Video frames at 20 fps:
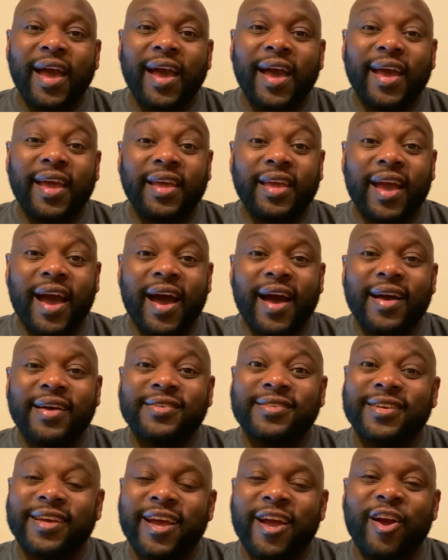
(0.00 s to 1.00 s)
Hey
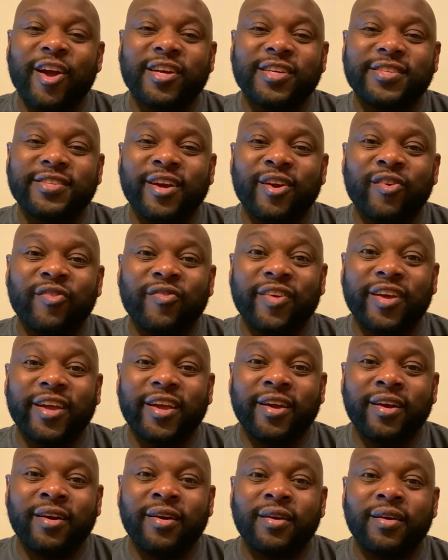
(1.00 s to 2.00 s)
guys, Eric Sturdivant
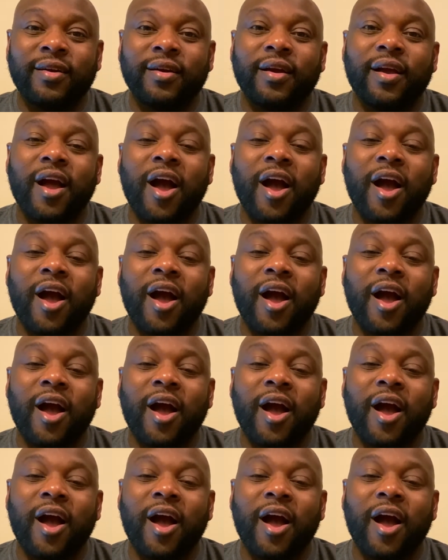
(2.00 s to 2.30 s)
here.